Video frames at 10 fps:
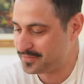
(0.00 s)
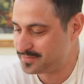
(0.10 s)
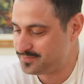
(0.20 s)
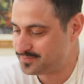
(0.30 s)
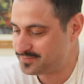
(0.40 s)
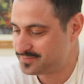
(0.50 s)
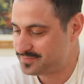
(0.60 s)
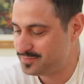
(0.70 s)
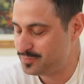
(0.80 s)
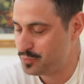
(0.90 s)

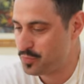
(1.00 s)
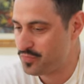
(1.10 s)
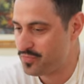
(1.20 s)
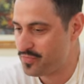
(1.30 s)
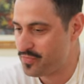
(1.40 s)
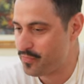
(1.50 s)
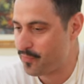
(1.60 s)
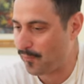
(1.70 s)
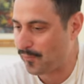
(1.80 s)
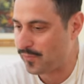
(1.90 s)

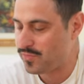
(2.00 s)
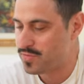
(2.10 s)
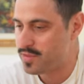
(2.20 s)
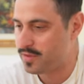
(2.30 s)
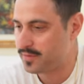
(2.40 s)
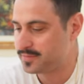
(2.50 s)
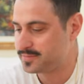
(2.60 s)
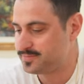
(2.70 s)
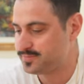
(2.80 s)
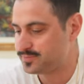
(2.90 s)

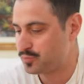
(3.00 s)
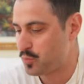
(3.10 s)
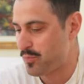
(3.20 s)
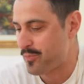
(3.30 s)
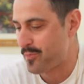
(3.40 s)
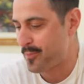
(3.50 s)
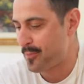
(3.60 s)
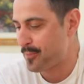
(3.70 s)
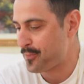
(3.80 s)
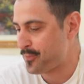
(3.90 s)

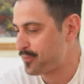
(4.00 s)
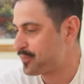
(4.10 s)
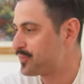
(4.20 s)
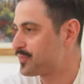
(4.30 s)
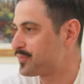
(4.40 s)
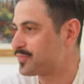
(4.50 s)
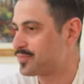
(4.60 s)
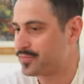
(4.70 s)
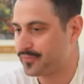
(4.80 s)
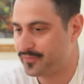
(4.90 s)

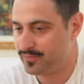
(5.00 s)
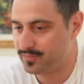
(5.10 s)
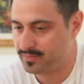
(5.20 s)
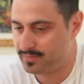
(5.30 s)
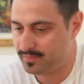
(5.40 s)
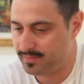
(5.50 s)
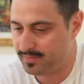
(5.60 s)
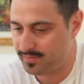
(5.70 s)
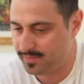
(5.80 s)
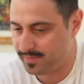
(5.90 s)

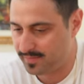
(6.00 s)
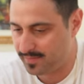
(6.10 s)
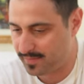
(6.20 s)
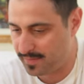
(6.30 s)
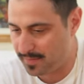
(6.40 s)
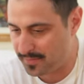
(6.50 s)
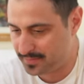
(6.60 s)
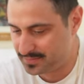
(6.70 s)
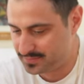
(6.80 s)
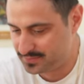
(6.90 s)

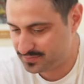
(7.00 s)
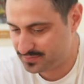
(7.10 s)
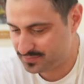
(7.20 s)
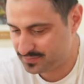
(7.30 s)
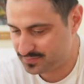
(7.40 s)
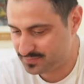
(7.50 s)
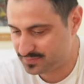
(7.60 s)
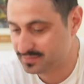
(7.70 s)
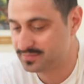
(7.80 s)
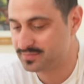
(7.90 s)
The person shown says nothing.